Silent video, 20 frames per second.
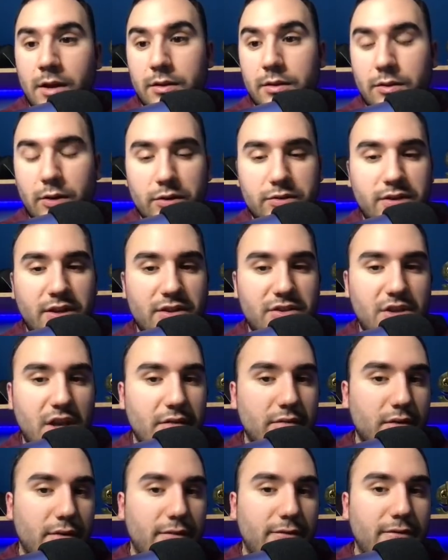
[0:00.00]

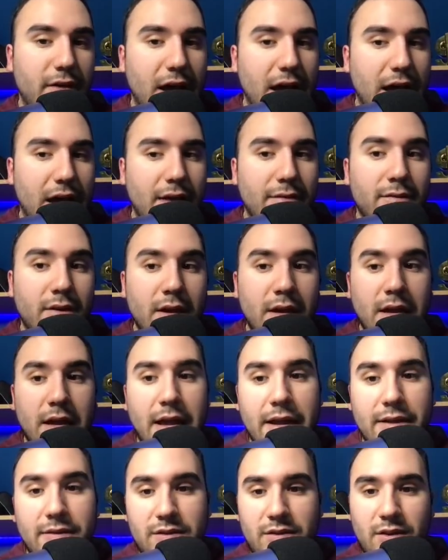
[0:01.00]
13.75,
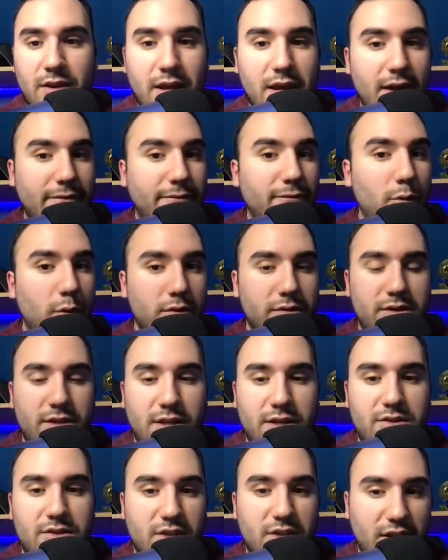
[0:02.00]
and today at
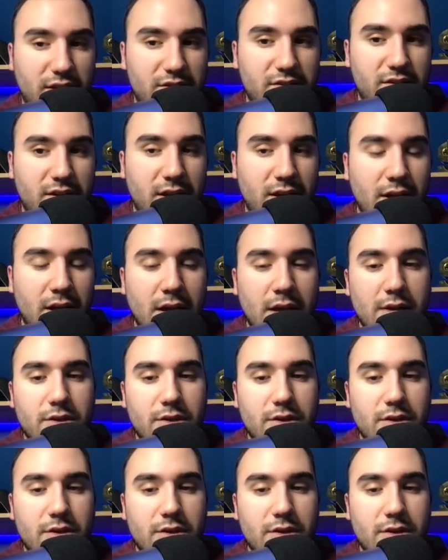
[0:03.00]
14.60.